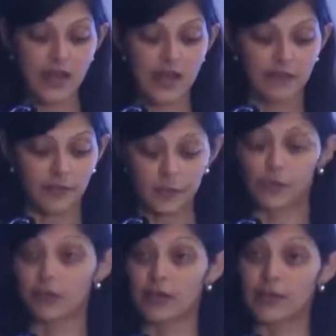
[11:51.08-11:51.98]
for
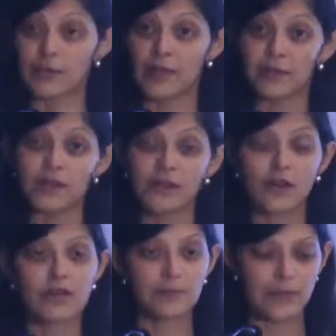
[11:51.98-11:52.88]
post-grant amendment
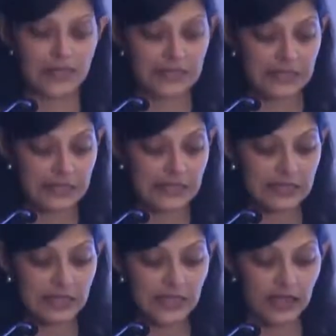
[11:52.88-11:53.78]
on the basis,
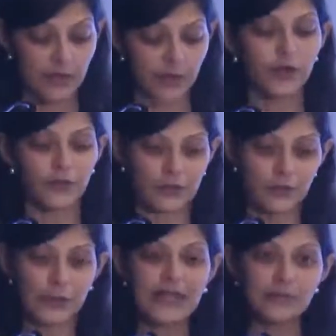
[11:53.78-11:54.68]
well, the
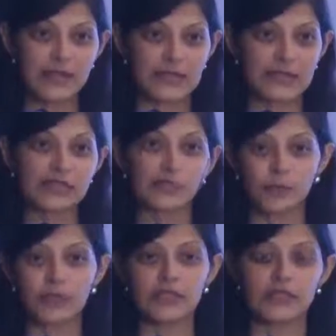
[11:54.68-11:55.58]
main basis
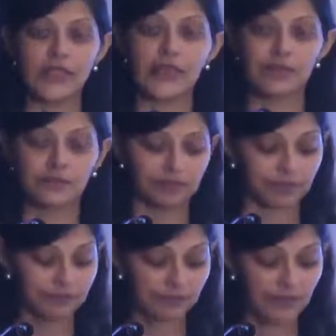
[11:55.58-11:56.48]
was that
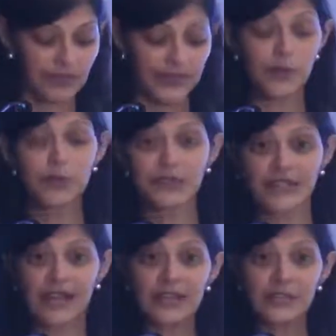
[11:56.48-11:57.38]
there was
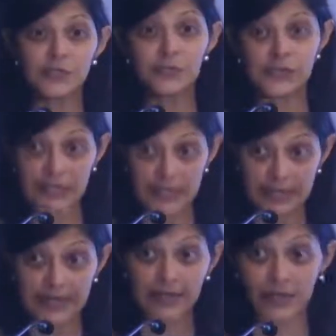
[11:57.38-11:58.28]
an undue
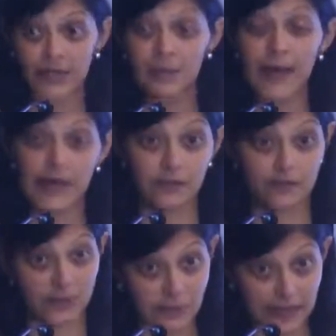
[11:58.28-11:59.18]
delay on the part
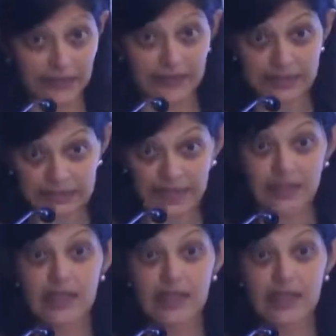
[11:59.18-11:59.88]
of the patentee